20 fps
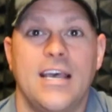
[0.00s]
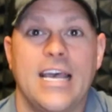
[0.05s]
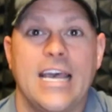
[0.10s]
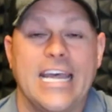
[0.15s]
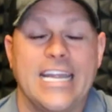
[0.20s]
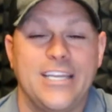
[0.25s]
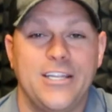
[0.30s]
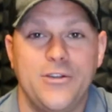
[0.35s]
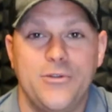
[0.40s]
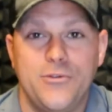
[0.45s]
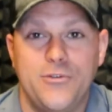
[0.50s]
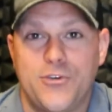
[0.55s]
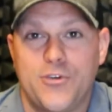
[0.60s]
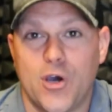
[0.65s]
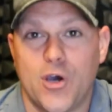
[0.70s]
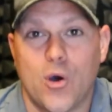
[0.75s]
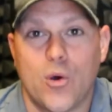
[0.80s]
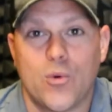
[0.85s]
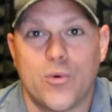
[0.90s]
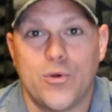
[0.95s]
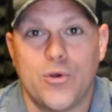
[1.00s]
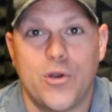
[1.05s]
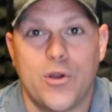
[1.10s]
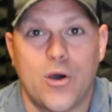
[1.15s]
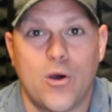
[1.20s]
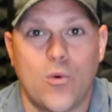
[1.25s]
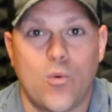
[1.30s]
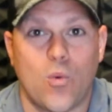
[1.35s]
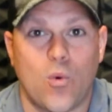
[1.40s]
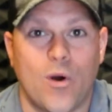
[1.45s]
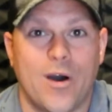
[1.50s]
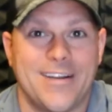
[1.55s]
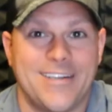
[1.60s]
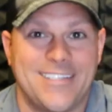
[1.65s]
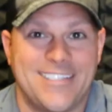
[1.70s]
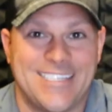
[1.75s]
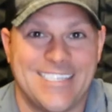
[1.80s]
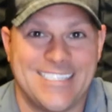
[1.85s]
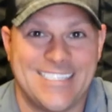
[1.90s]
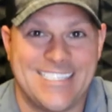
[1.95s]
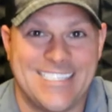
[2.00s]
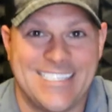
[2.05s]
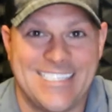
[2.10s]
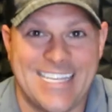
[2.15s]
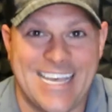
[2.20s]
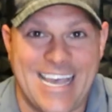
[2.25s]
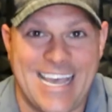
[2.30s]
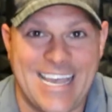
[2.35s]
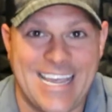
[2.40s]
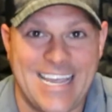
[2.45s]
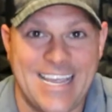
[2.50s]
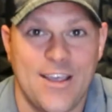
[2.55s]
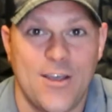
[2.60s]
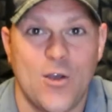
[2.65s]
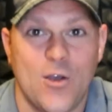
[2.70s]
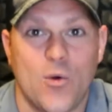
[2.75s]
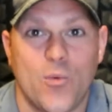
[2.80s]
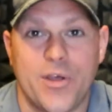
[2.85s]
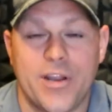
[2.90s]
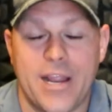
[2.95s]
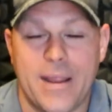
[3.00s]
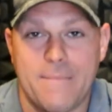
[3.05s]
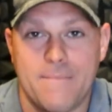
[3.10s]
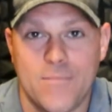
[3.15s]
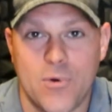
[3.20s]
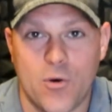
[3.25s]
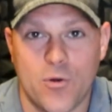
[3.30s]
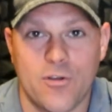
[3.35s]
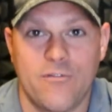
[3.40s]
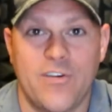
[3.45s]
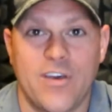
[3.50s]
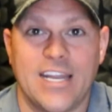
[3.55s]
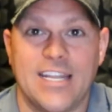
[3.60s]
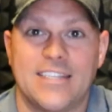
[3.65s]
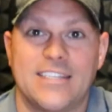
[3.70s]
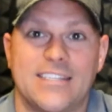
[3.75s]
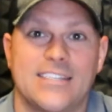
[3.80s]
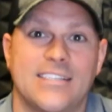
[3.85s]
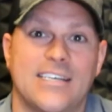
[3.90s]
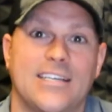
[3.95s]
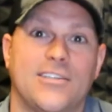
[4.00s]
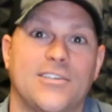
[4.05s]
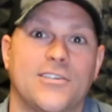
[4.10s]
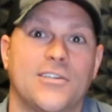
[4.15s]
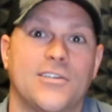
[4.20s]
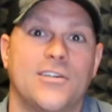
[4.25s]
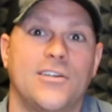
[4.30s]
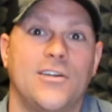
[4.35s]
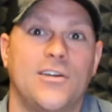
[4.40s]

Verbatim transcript: and you don't know what to say when a motivated seller